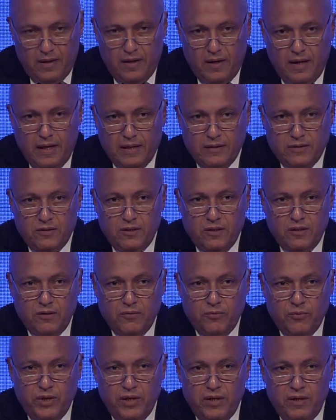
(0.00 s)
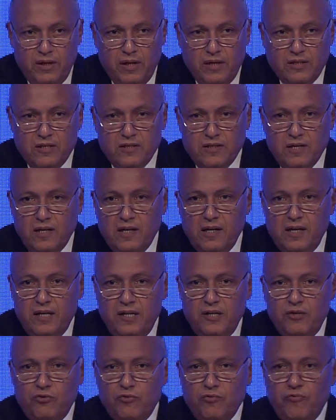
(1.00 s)
and we necessarily
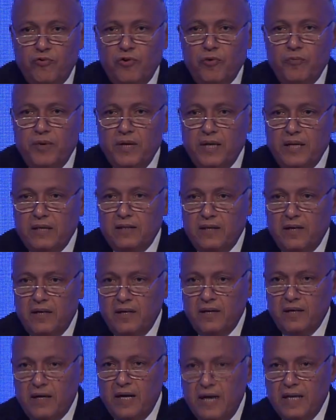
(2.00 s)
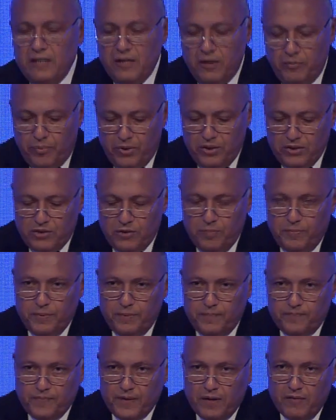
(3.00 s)
need to formulate a guiding
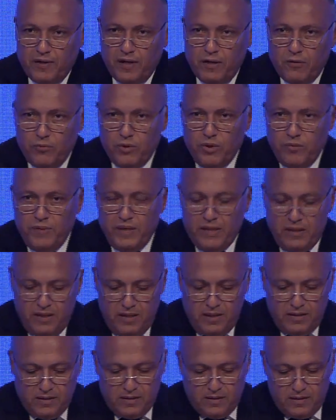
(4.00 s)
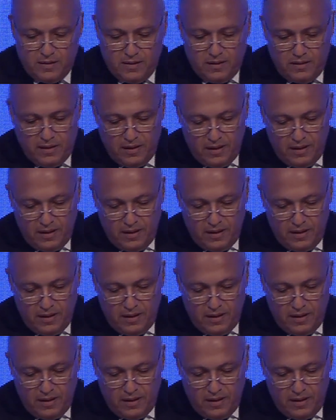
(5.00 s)
principle of how we meet these